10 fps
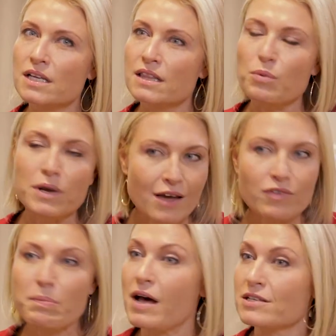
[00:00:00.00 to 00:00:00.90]
they would
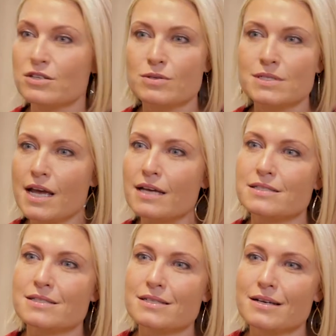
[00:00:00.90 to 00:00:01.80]
never pass those
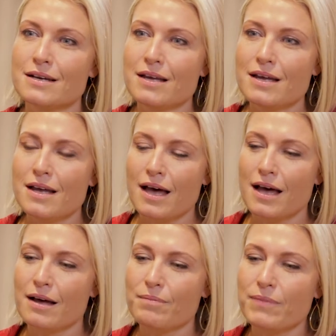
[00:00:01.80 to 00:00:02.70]
tests.
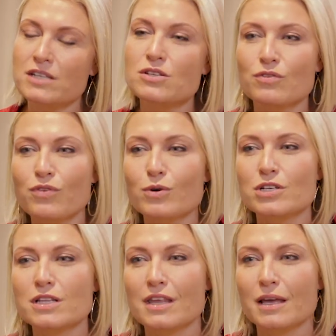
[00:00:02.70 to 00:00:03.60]
And so the
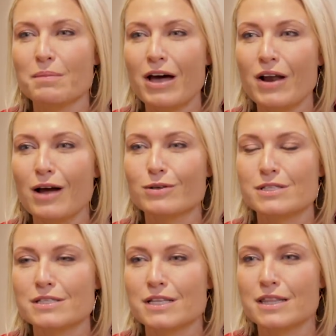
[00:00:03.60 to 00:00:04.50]
fortunate thing about
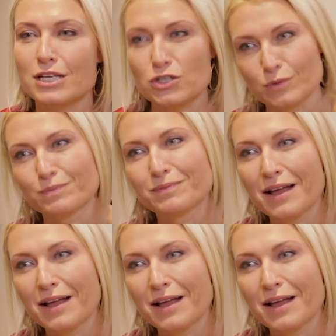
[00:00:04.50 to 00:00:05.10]
ours is that they do.